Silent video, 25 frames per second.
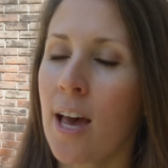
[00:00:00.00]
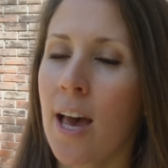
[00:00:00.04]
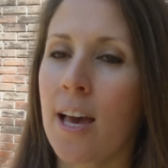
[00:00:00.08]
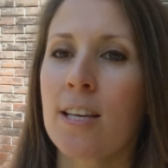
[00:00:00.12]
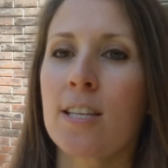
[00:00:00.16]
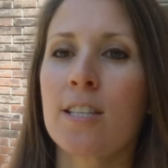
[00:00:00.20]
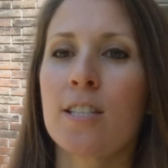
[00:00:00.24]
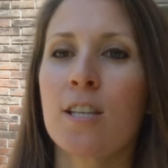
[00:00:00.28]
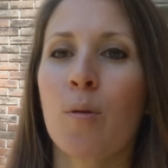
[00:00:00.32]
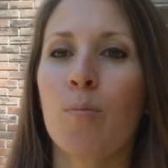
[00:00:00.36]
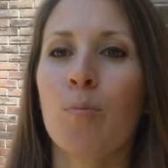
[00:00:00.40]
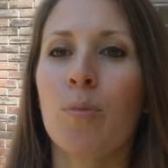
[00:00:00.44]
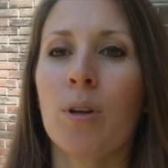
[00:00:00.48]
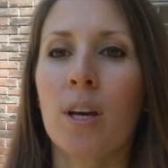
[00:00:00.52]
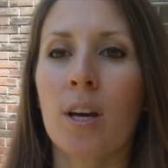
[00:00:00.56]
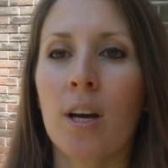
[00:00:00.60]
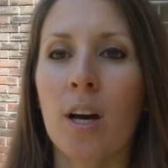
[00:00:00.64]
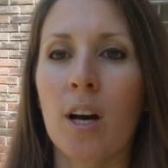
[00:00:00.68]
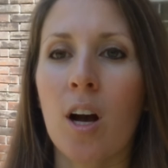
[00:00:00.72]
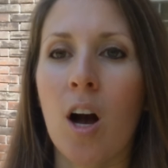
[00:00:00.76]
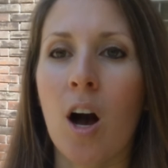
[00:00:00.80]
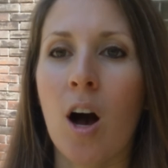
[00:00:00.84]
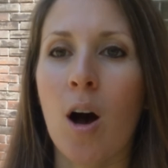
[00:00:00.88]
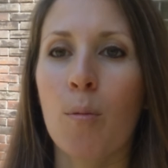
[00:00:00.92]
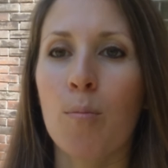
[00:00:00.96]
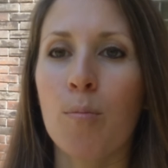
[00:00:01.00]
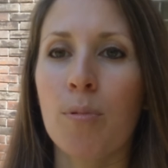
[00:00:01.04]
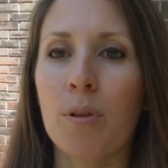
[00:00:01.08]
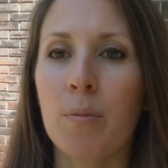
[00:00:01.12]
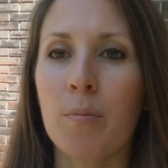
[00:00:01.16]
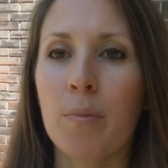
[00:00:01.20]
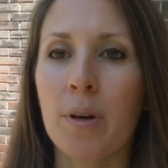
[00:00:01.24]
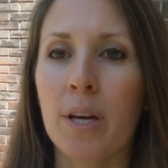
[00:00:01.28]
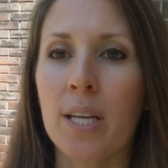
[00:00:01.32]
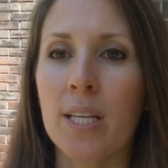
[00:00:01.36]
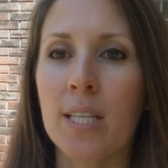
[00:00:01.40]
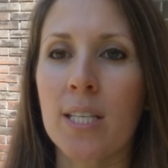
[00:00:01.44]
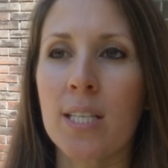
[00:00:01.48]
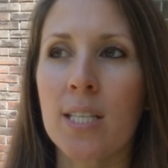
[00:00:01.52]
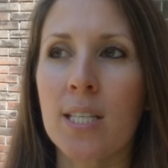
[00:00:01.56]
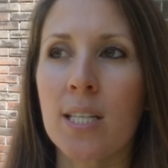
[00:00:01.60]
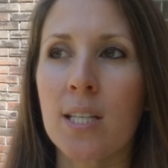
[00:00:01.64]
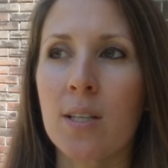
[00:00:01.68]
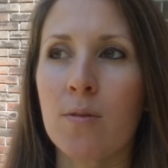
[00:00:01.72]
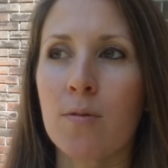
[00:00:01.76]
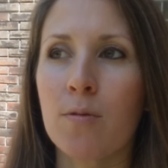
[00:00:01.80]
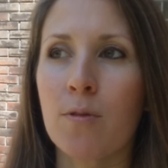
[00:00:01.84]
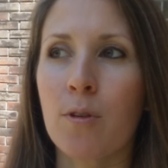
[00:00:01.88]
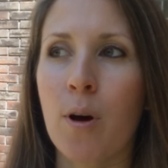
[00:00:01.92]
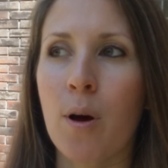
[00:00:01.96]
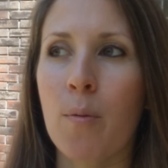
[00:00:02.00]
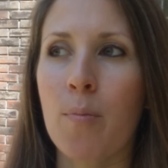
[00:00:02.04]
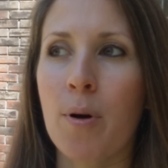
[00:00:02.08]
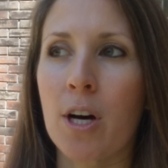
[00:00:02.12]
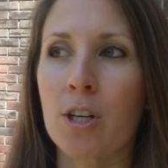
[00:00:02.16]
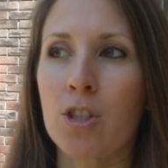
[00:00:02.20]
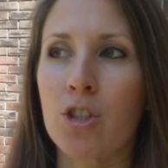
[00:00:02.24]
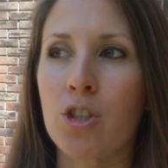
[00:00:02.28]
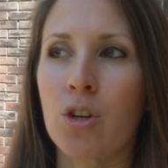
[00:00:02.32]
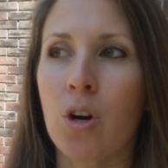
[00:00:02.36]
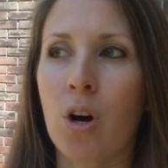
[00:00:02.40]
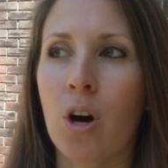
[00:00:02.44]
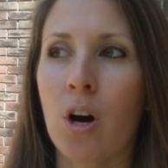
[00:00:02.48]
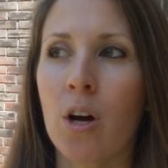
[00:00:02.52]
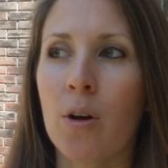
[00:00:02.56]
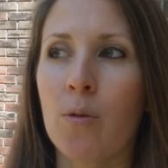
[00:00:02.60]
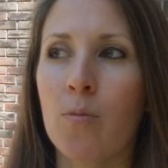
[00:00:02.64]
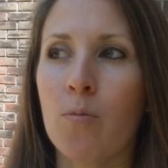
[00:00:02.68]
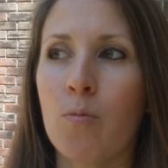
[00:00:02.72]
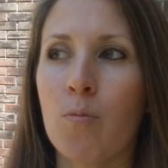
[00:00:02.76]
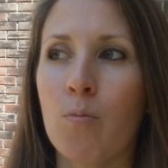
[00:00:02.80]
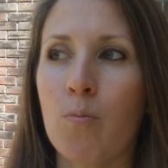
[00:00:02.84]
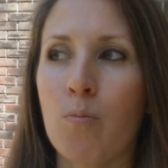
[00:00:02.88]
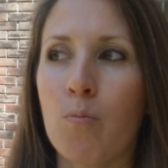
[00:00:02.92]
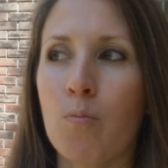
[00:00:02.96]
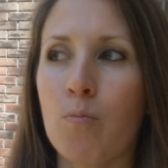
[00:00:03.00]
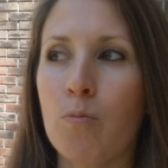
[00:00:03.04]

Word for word: accepting a compliment about your art